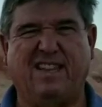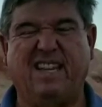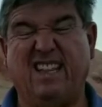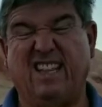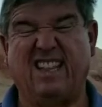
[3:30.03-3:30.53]

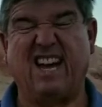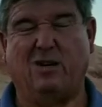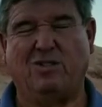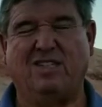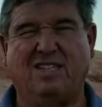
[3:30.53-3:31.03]
in the
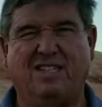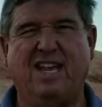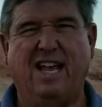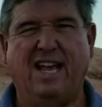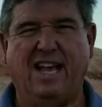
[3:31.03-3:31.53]
thousands,
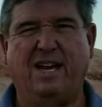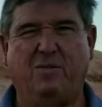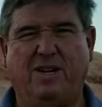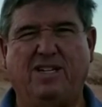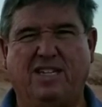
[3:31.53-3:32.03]
and it
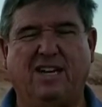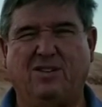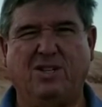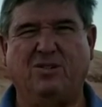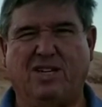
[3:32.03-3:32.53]
runs now
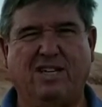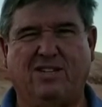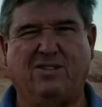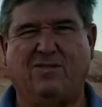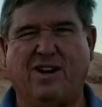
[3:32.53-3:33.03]
too. And
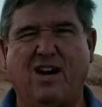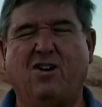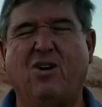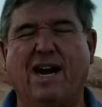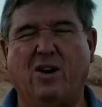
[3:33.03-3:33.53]
it's
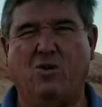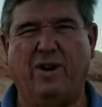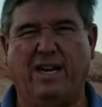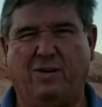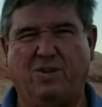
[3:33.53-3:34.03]
Firecracker
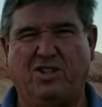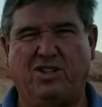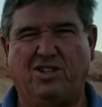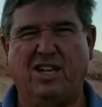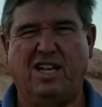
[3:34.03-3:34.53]
Red, which
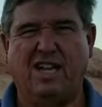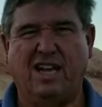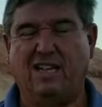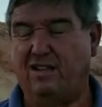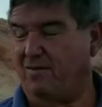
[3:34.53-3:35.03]
is,
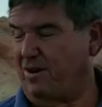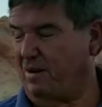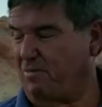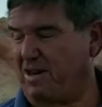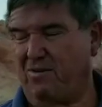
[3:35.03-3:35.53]
I love
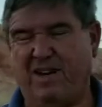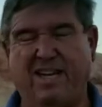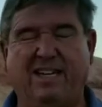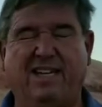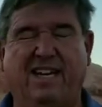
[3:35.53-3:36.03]
Rampart
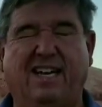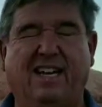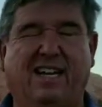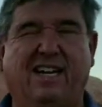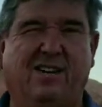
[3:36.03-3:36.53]
Red, and I
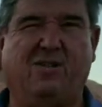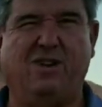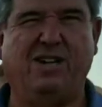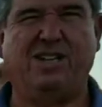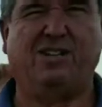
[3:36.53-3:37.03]
got a Hornet